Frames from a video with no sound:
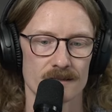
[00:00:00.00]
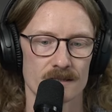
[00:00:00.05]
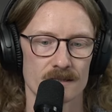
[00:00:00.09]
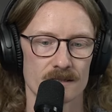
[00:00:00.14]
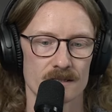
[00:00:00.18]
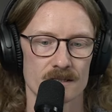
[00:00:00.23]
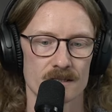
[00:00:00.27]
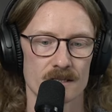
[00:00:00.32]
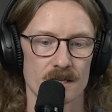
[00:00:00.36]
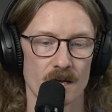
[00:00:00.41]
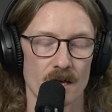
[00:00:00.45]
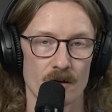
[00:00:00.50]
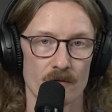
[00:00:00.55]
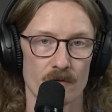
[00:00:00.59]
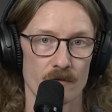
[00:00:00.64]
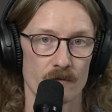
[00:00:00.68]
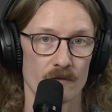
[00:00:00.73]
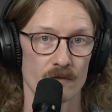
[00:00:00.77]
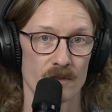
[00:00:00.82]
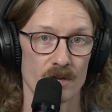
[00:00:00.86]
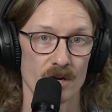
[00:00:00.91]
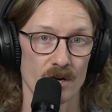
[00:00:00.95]

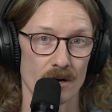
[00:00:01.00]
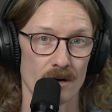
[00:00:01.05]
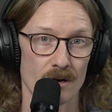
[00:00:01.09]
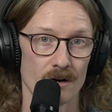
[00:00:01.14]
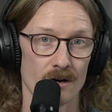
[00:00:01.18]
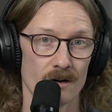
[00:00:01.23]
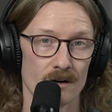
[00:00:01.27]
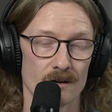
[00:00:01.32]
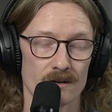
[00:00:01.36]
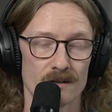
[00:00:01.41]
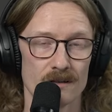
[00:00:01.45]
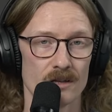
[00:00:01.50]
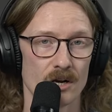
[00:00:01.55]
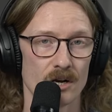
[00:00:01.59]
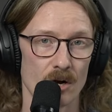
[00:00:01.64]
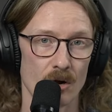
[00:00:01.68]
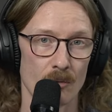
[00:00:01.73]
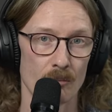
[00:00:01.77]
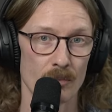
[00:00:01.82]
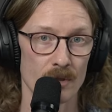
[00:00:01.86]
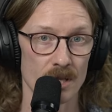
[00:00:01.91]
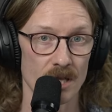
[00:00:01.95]
stuff. There
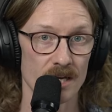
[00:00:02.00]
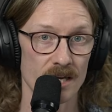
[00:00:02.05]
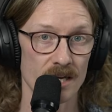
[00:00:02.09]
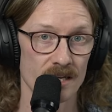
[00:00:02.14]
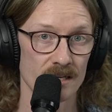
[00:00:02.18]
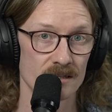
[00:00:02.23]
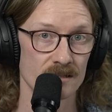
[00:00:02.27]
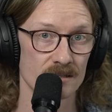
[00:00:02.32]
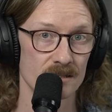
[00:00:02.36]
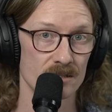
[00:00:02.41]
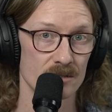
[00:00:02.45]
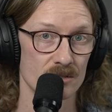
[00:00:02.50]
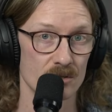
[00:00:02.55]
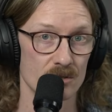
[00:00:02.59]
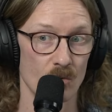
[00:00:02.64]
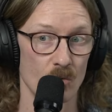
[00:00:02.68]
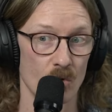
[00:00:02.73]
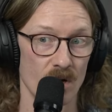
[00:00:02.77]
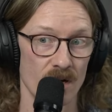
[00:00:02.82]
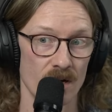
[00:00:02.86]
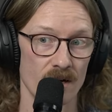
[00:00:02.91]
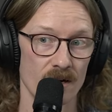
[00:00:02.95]
are plugins. So
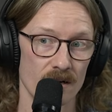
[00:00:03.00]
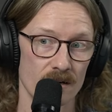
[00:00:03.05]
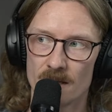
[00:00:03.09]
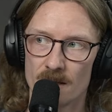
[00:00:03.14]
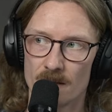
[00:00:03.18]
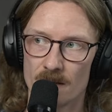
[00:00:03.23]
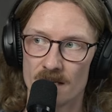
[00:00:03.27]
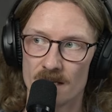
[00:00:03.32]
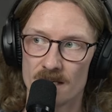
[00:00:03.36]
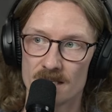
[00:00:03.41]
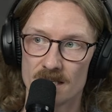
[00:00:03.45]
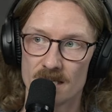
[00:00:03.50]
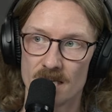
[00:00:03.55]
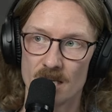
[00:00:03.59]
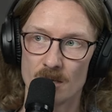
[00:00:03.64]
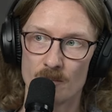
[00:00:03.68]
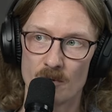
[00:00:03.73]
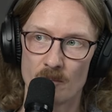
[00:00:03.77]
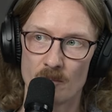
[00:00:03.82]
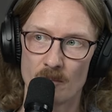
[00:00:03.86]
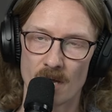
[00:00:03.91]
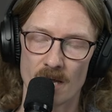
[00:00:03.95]
one thing to
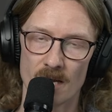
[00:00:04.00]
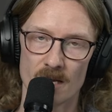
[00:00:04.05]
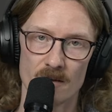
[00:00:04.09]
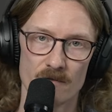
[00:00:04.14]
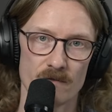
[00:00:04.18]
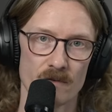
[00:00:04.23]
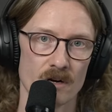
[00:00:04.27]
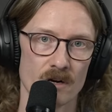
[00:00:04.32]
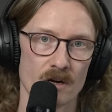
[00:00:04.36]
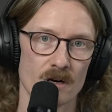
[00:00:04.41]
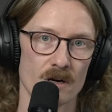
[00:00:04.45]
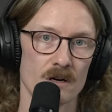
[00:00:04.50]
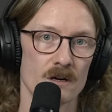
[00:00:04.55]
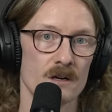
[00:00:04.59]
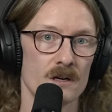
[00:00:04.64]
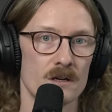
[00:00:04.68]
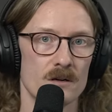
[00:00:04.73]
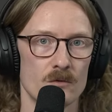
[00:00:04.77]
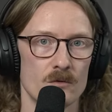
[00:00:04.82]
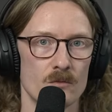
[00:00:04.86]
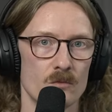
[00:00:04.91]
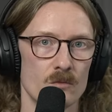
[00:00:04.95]
keep in mind if you're
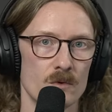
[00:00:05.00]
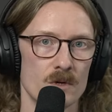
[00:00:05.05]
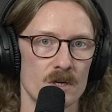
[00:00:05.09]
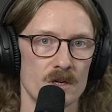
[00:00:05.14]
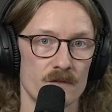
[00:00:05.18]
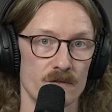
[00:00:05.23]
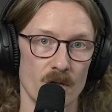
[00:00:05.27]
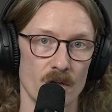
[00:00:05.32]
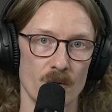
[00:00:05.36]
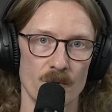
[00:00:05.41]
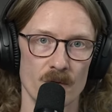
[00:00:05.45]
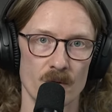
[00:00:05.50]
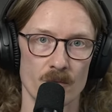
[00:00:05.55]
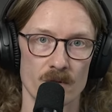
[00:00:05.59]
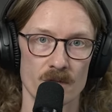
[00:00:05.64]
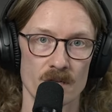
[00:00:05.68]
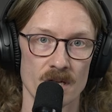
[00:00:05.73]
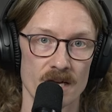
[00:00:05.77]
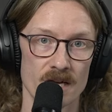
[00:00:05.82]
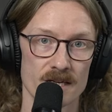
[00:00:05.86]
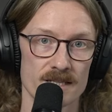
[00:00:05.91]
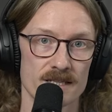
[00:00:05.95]
developing with
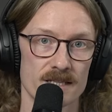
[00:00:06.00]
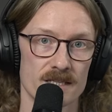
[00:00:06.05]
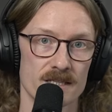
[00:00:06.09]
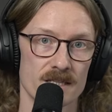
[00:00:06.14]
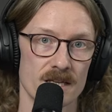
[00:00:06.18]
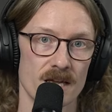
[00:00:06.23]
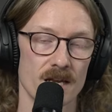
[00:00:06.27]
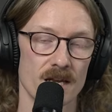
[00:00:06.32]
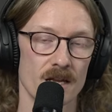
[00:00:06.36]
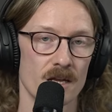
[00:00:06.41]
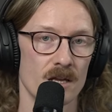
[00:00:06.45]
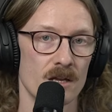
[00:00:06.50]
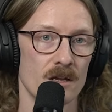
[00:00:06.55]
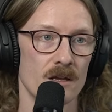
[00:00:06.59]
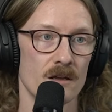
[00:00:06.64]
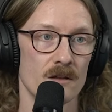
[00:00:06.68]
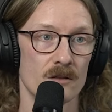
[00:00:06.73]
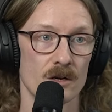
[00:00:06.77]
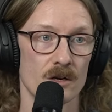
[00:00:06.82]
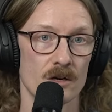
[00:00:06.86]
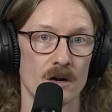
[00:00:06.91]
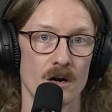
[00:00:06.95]
Nuxt is that
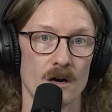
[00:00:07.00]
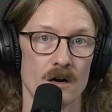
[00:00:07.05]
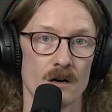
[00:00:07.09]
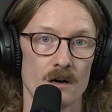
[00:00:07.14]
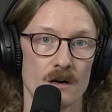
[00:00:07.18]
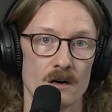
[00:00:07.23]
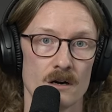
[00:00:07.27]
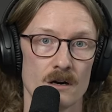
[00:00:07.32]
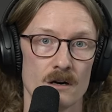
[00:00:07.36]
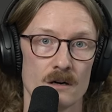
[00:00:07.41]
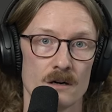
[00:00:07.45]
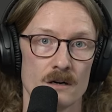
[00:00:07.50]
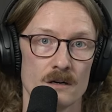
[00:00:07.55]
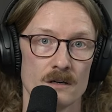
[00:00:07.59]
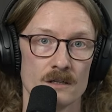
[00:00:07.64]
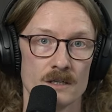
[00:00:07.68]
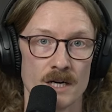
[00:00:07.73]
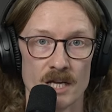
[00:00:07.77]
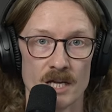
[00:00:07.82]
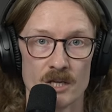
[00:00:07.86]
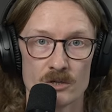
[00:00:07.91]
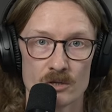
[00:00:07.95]
there are
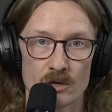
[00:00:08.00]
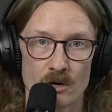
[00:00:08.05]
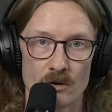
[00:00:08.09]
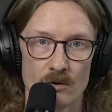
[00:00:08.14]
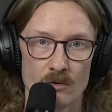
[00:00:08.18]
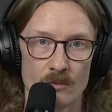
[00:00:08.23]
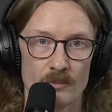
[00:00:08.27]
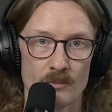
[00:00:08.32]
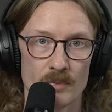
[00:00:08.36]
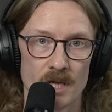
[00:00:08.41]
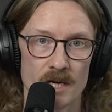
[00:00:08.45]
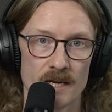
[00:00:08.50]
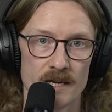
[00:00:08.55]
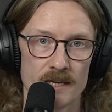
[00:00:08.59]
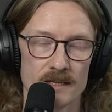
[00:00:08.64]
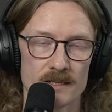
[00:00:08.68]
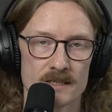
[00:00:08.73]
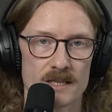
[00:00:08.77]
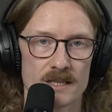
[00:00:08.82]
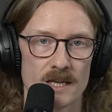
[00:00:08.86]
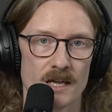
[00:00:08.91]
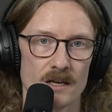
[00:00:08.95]
Nitro
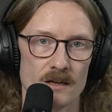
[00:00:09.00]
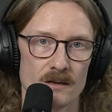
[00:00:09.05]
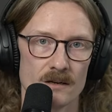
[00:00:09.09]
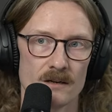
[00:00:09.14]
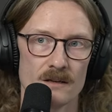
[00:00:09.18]
plugins that